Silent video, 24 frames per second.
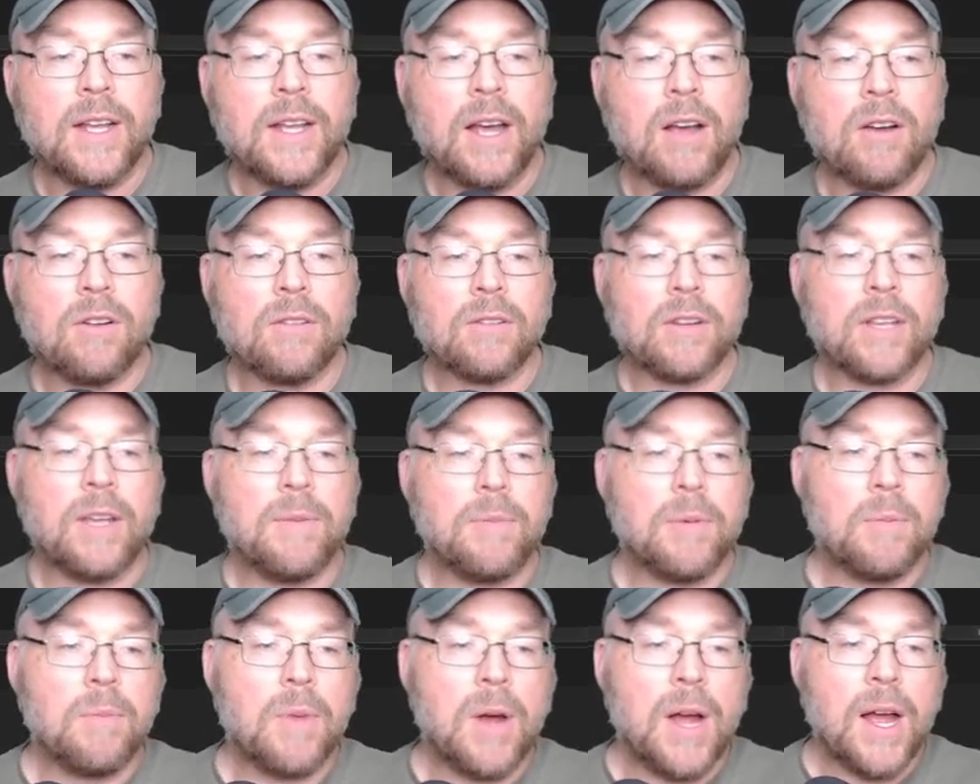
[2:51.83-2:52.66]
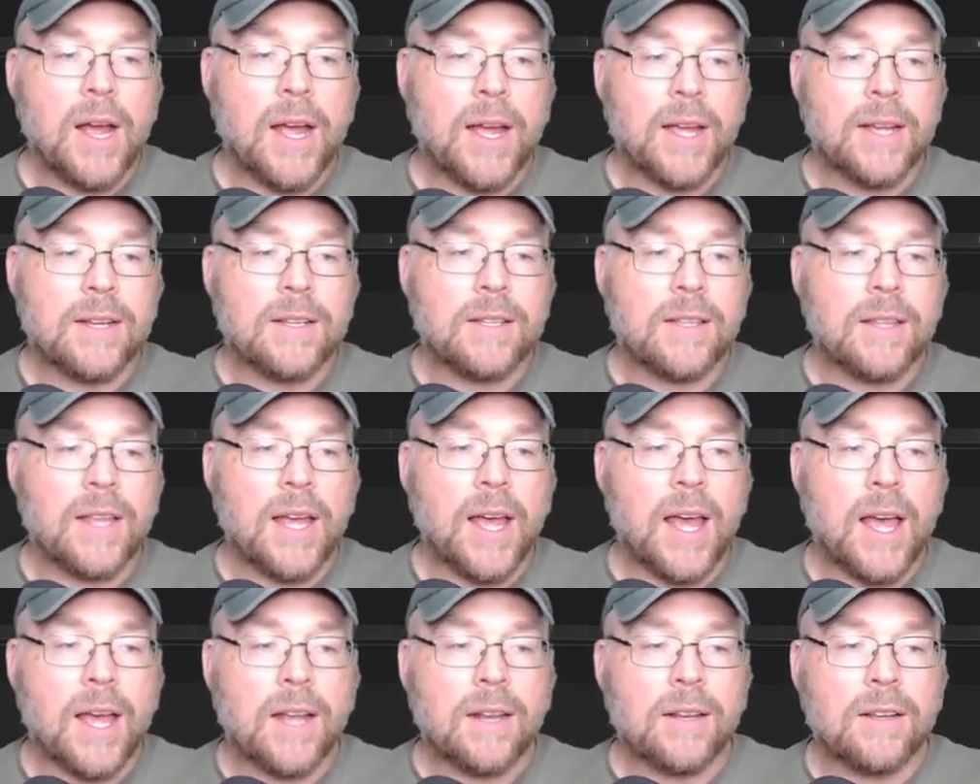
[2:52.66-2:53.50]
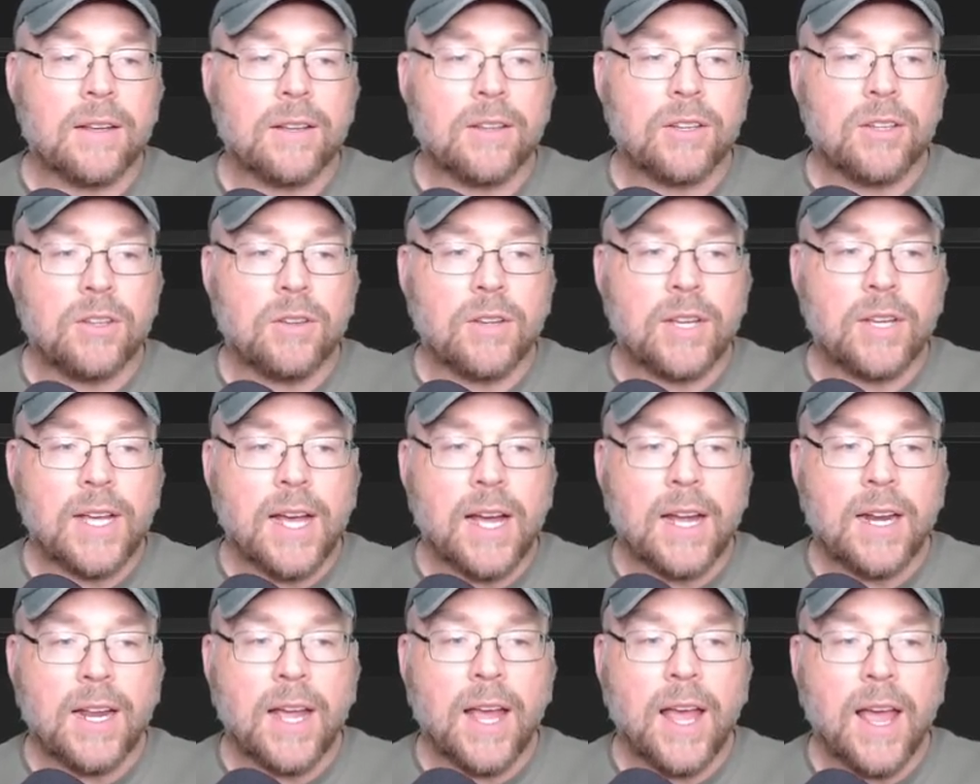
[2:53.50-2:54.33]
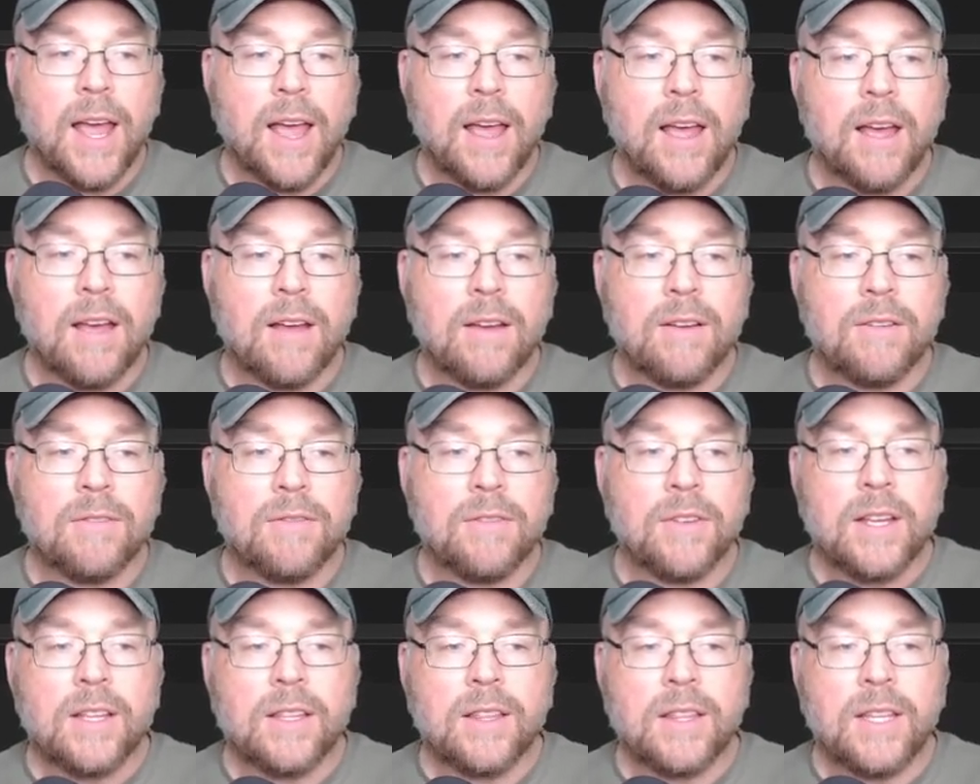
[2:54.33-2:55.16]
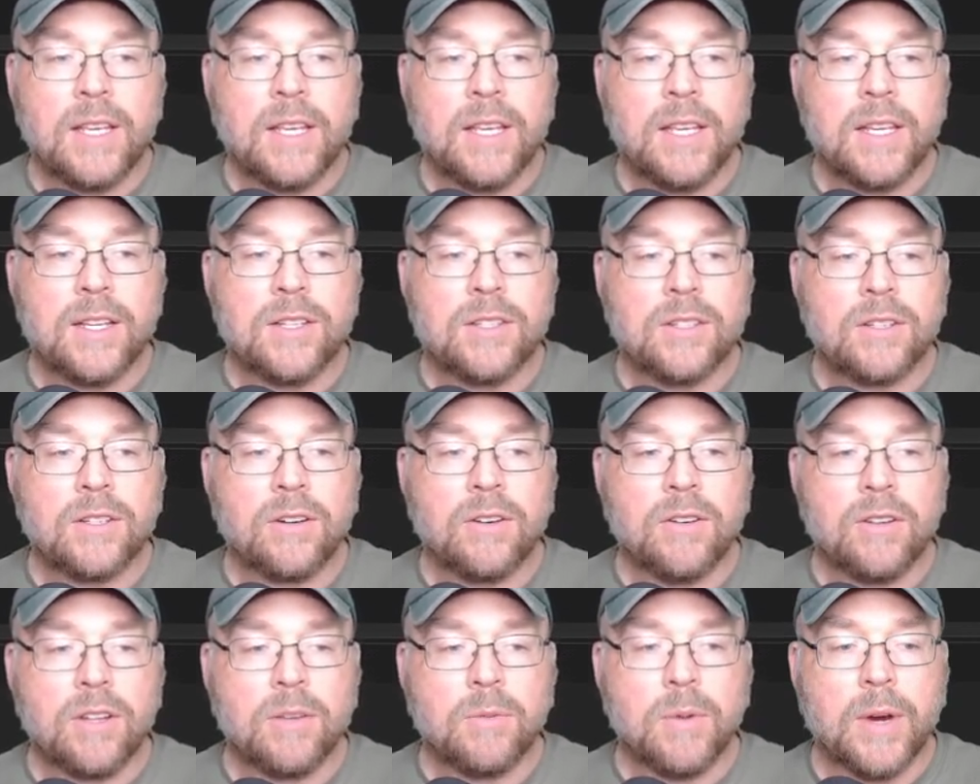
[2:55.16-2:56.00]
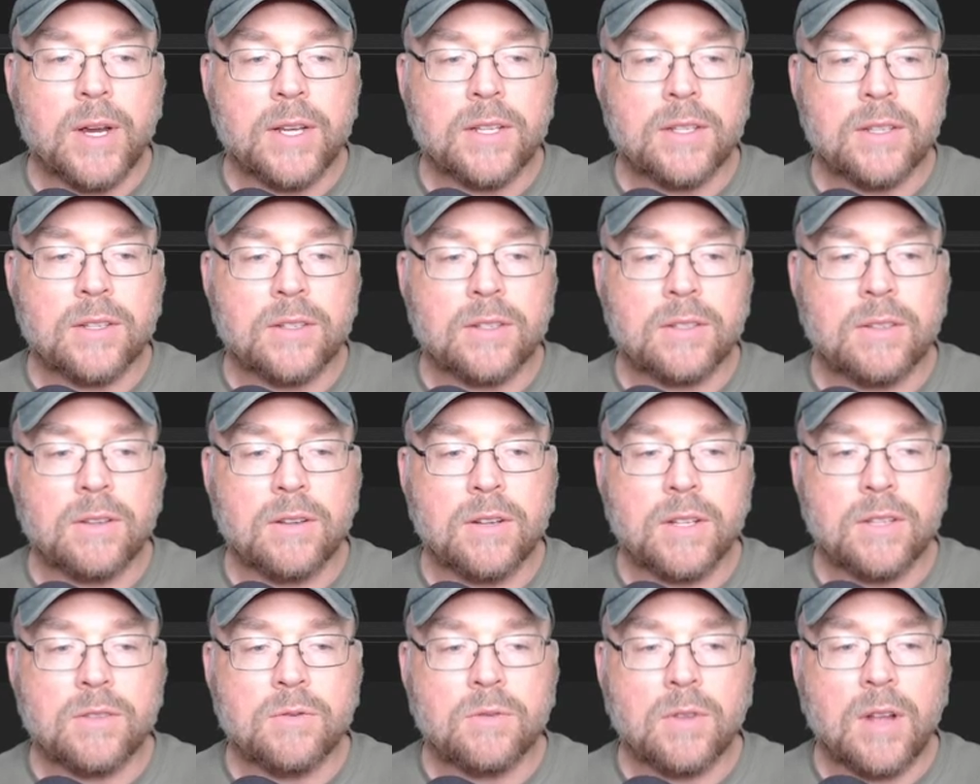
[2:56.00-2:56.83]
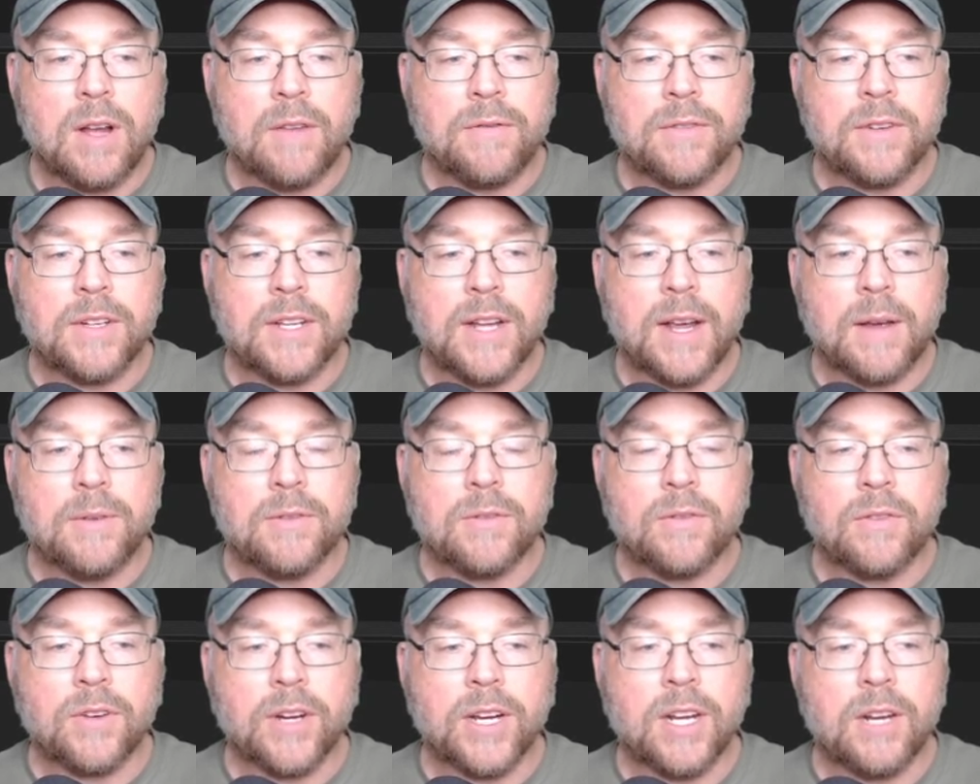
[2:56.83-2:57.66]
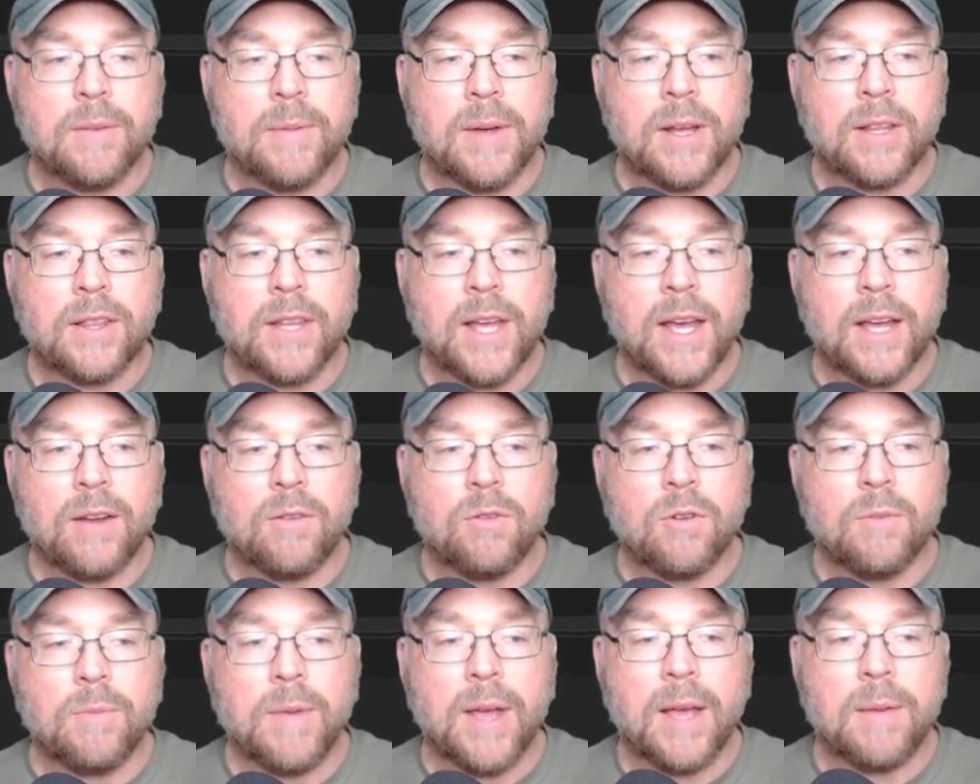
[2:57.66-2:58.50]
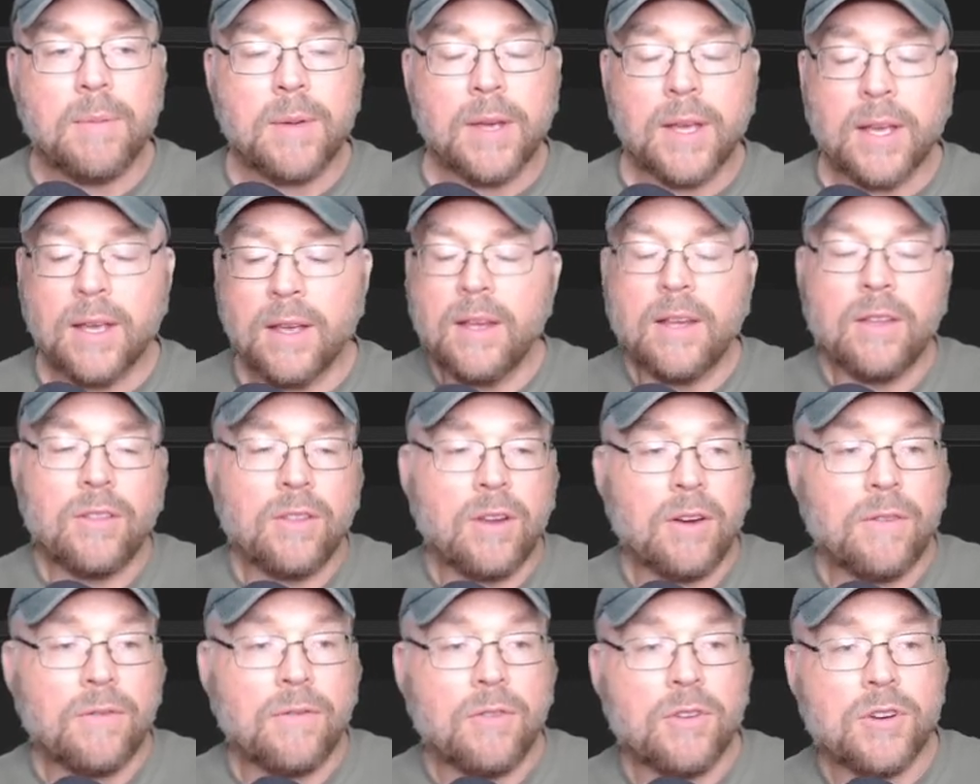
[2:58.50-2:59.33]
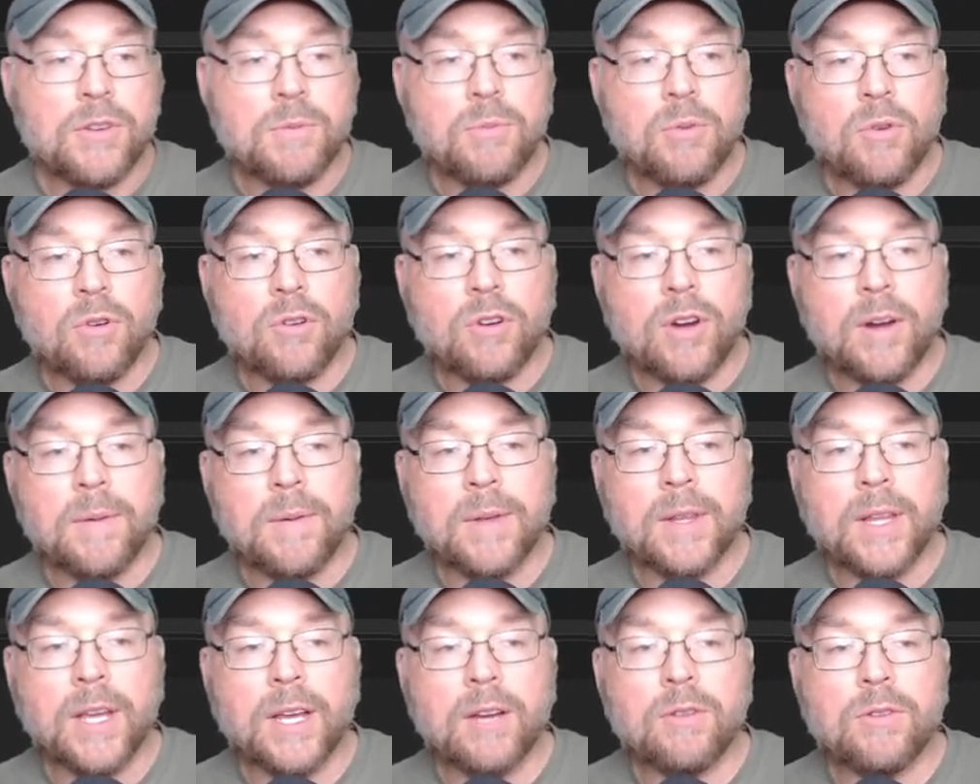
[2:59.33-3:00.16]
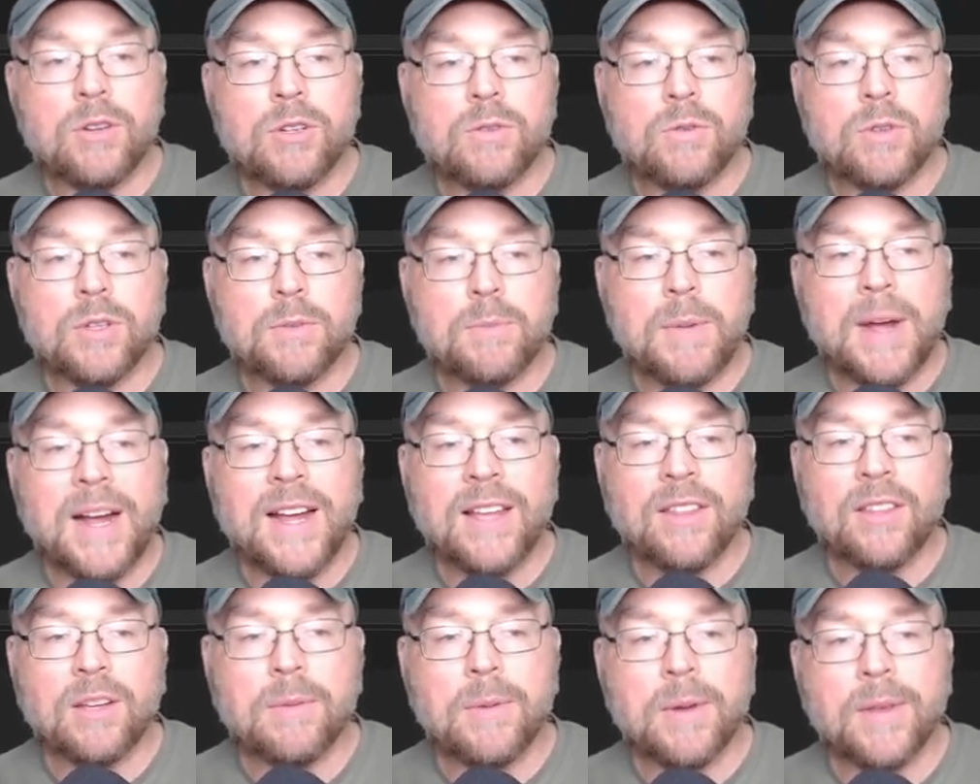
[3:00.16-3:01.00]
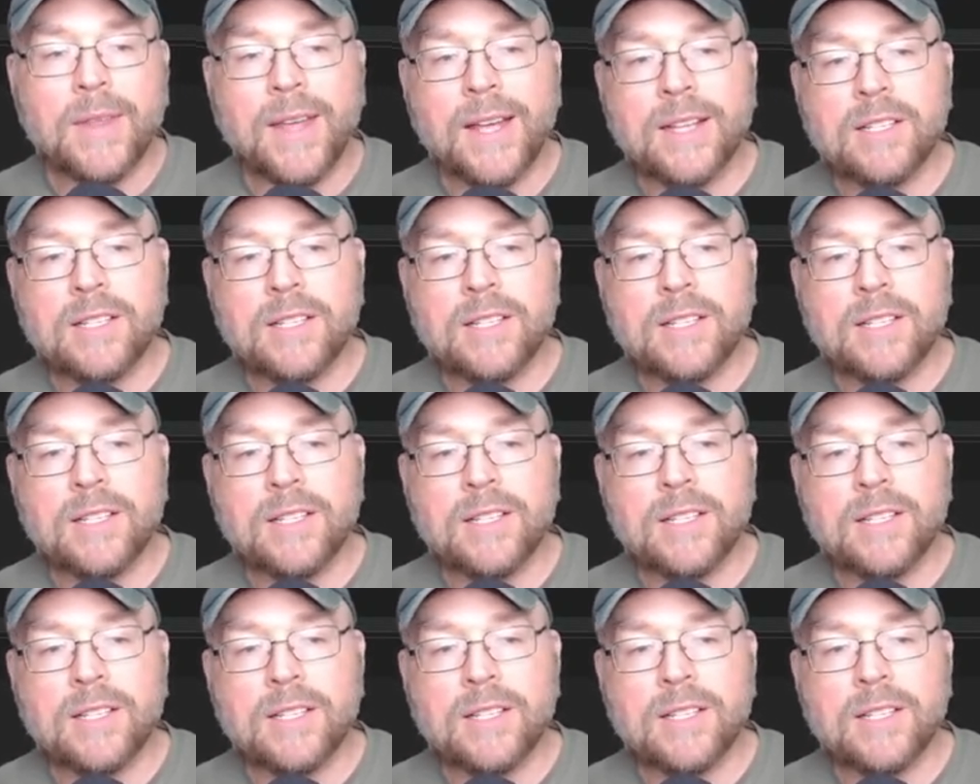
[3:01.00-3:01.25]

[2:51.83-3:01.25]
Now, keep in mind that you gotta have these curly braces. Students will oftentimes forget about that, or maybe their first programming language was Python. Maybe they had